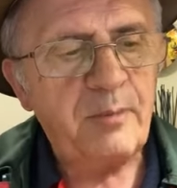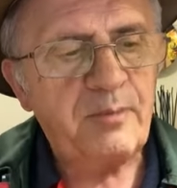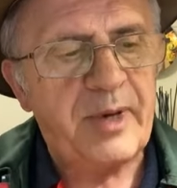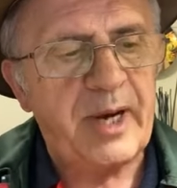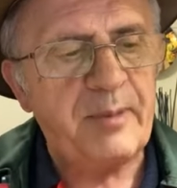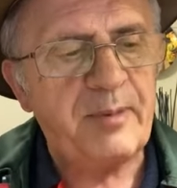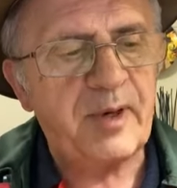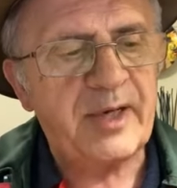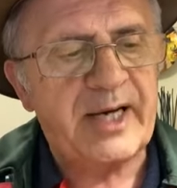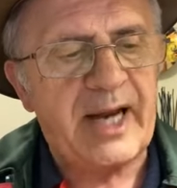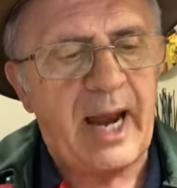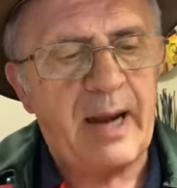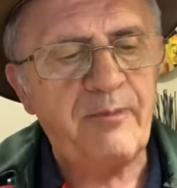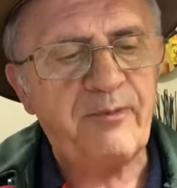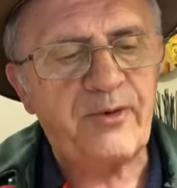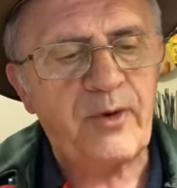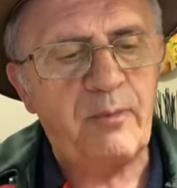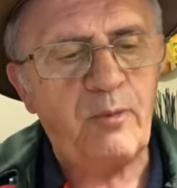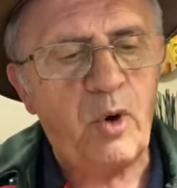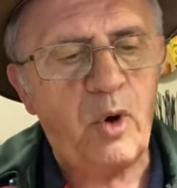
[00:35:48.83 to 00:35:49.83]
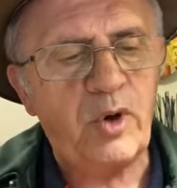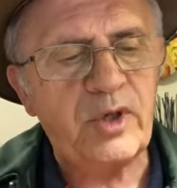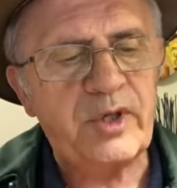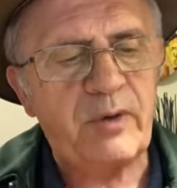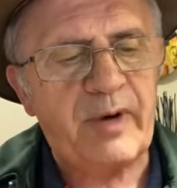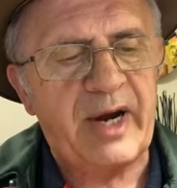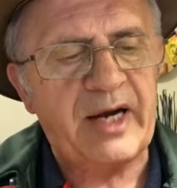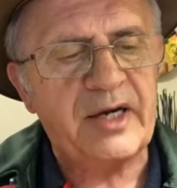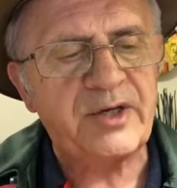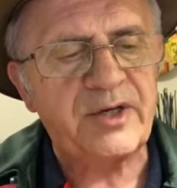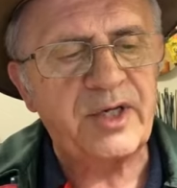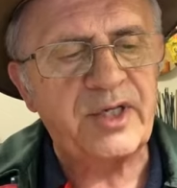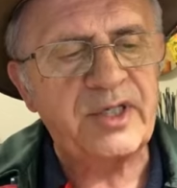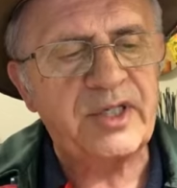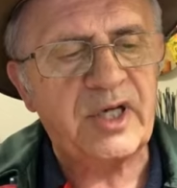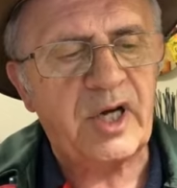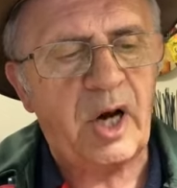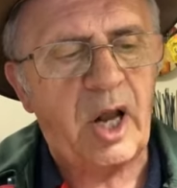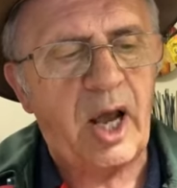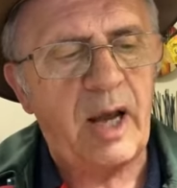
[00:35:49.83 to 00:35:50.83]
People came from all
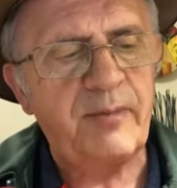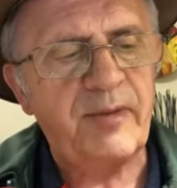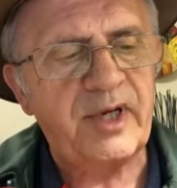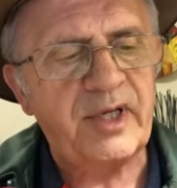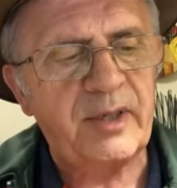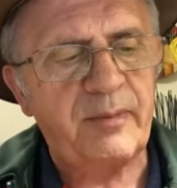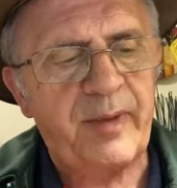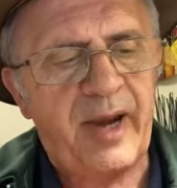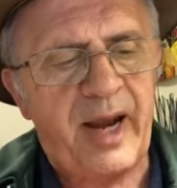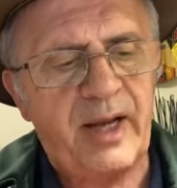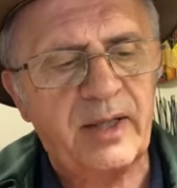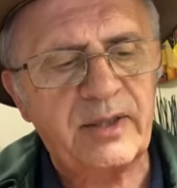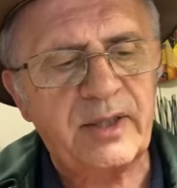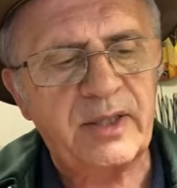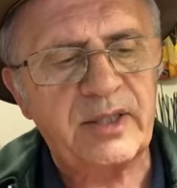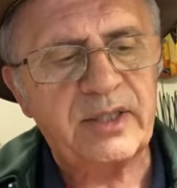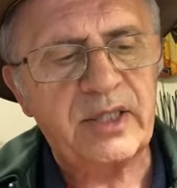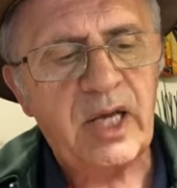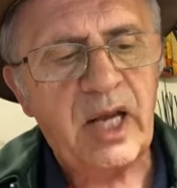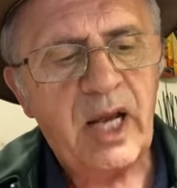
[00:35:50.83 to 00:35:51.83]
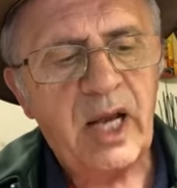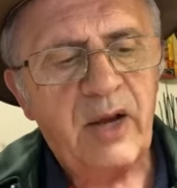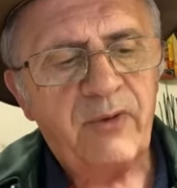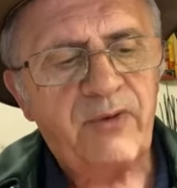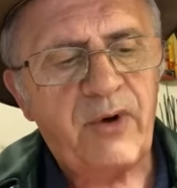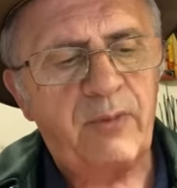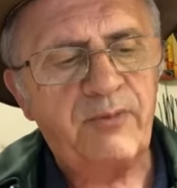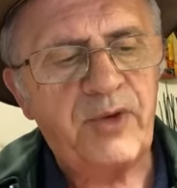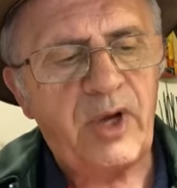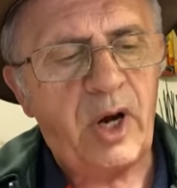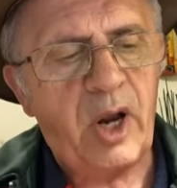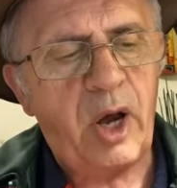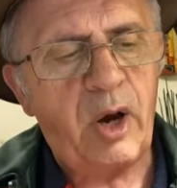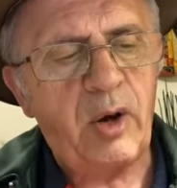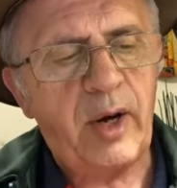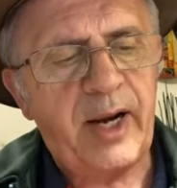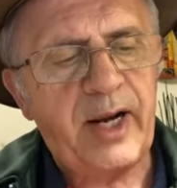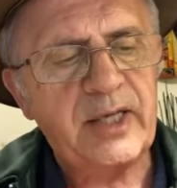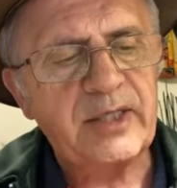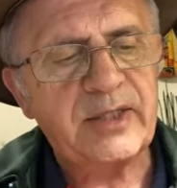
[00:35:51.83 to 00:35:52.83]
directions climbing the mountains from the
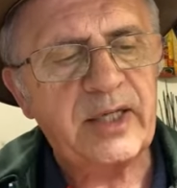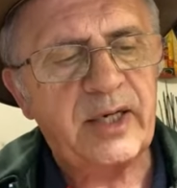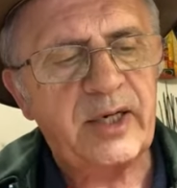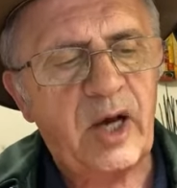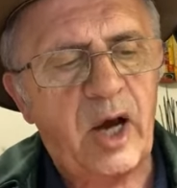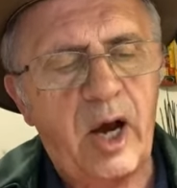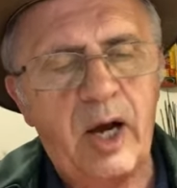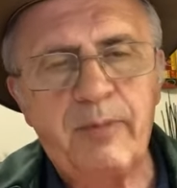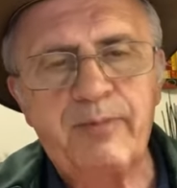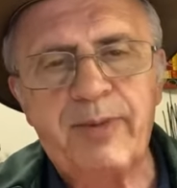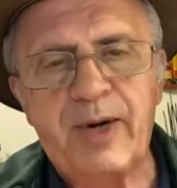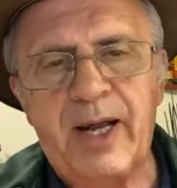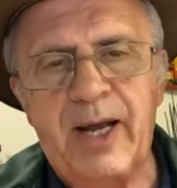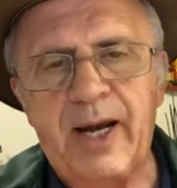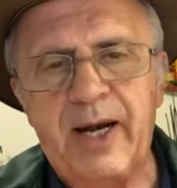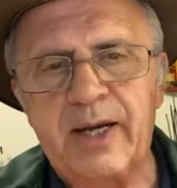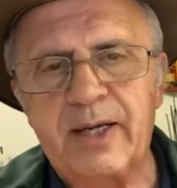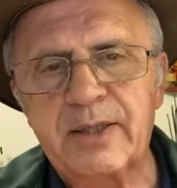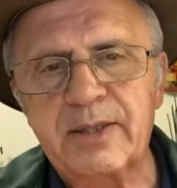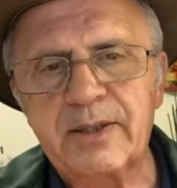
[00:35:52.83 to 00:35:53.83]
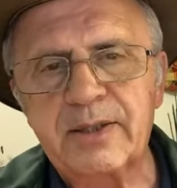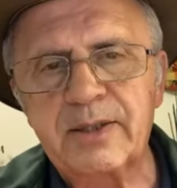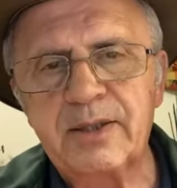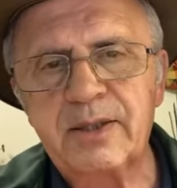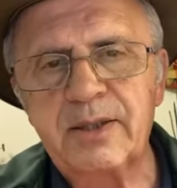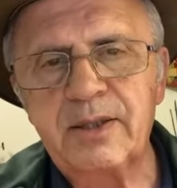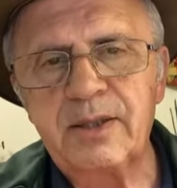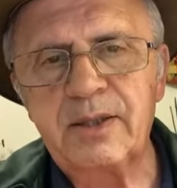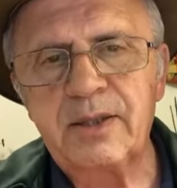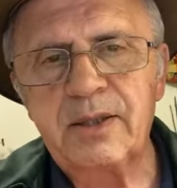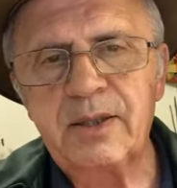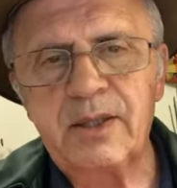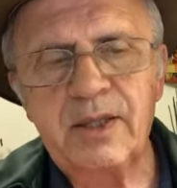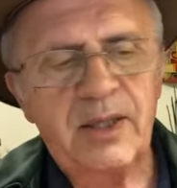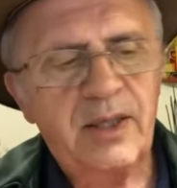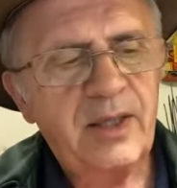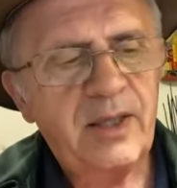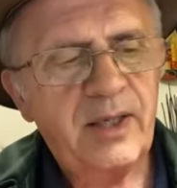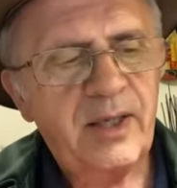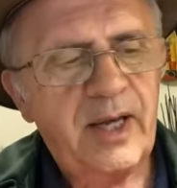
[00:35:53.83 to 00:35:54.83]
lowlands and high plains.
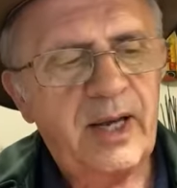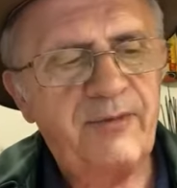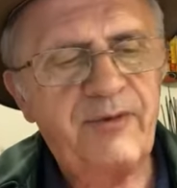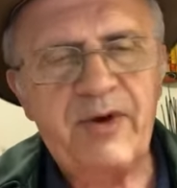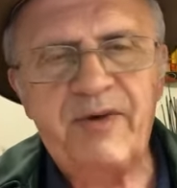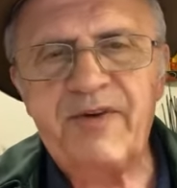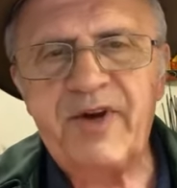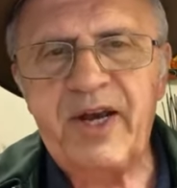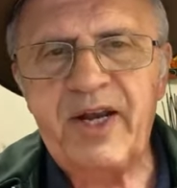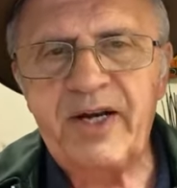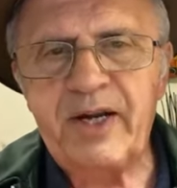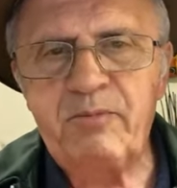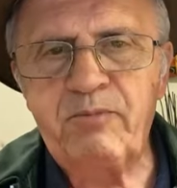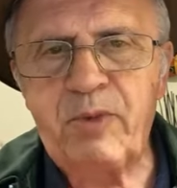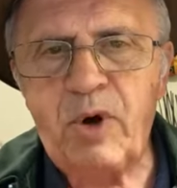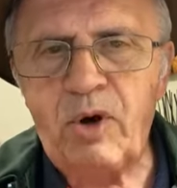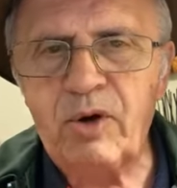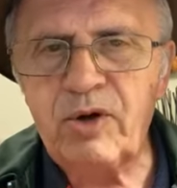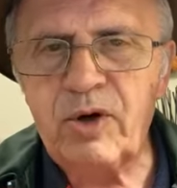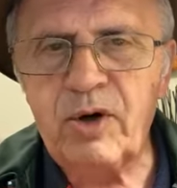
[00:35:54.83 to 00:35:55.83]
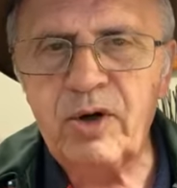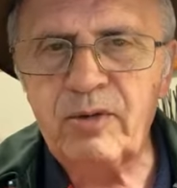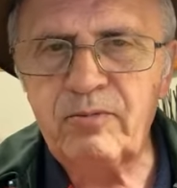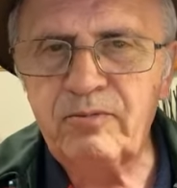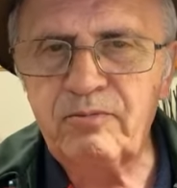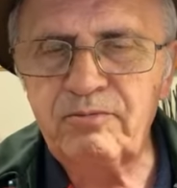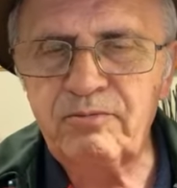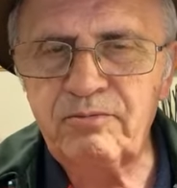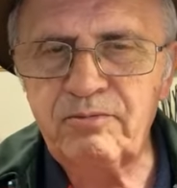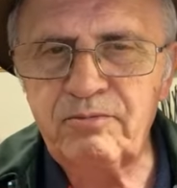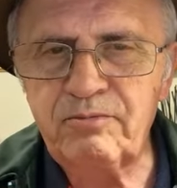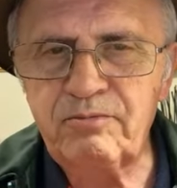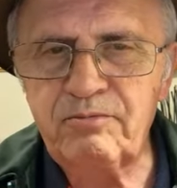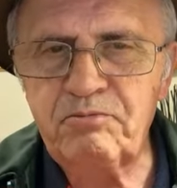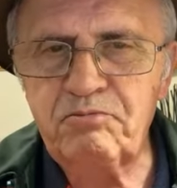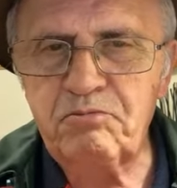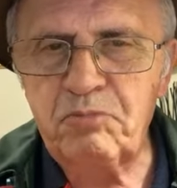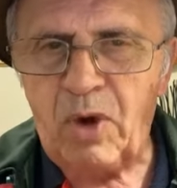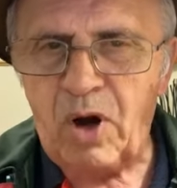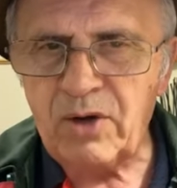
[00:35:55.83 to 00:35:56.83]
Have you ever had a Bogong
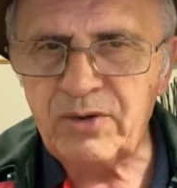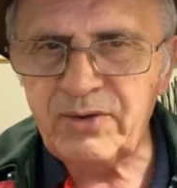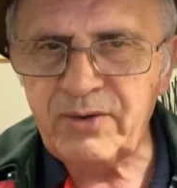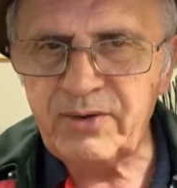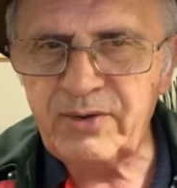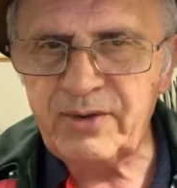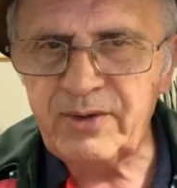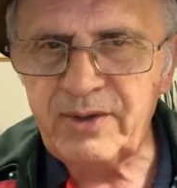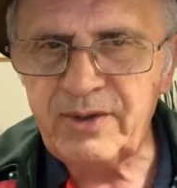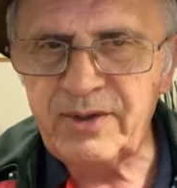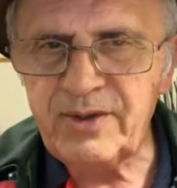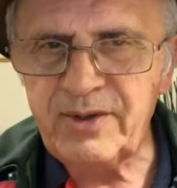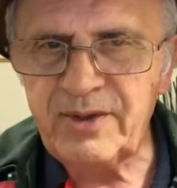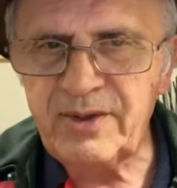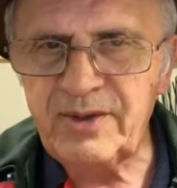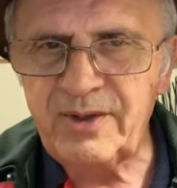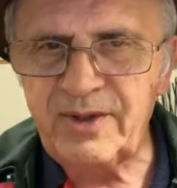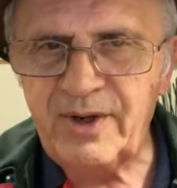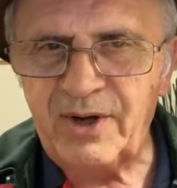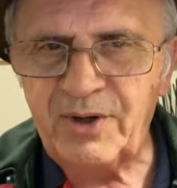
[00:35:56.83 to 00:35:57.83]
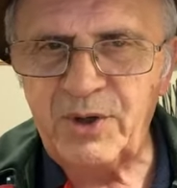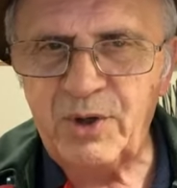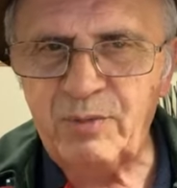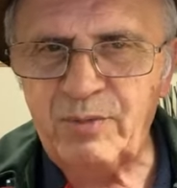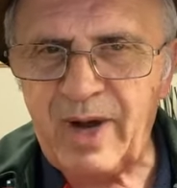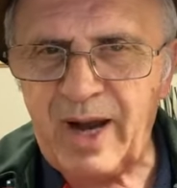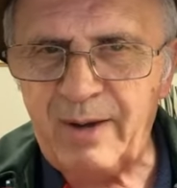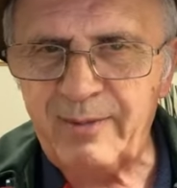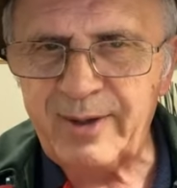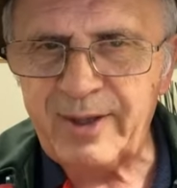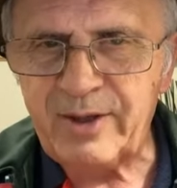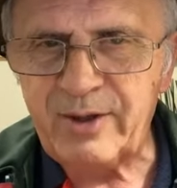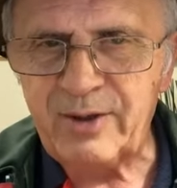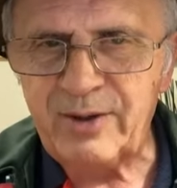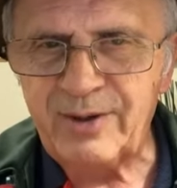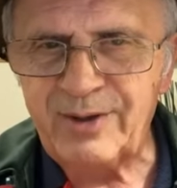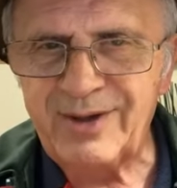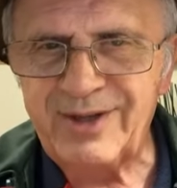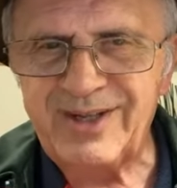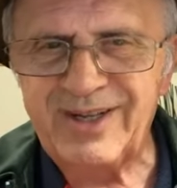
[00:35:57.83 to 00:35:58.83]
moth on your
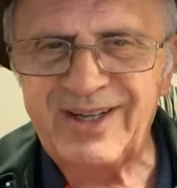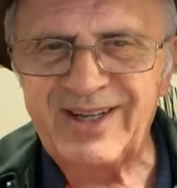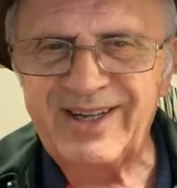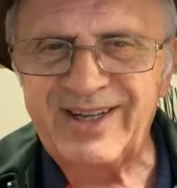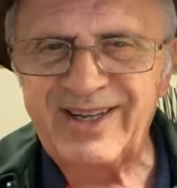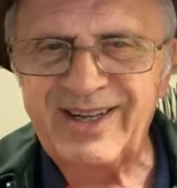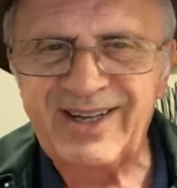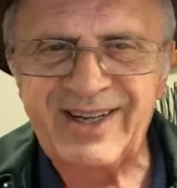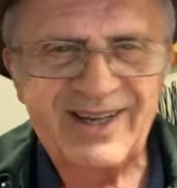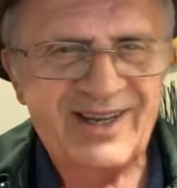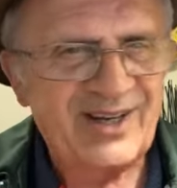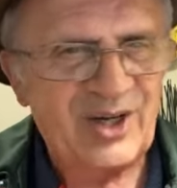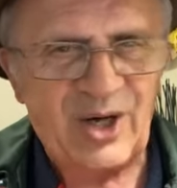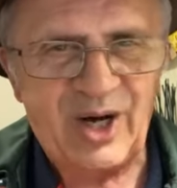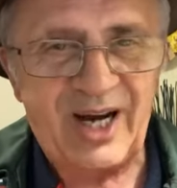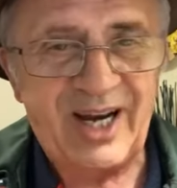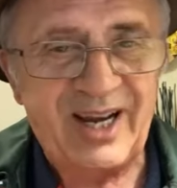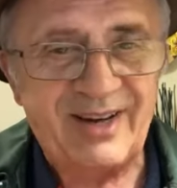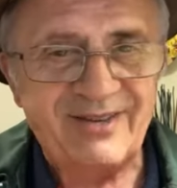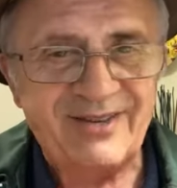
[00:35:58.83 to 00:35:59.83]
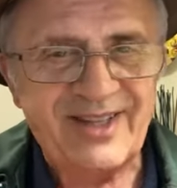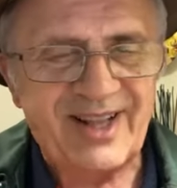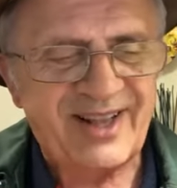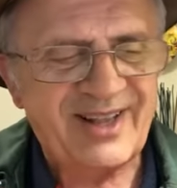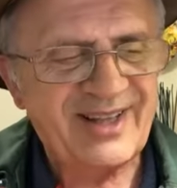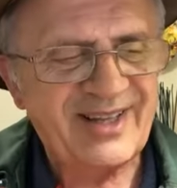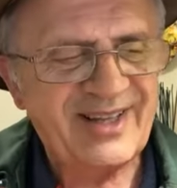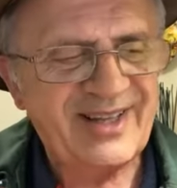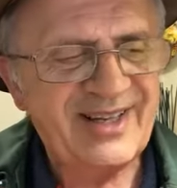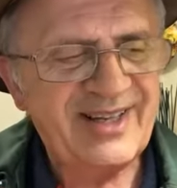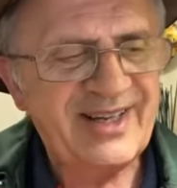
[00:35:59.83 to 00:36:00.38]
barbecue? I haven't.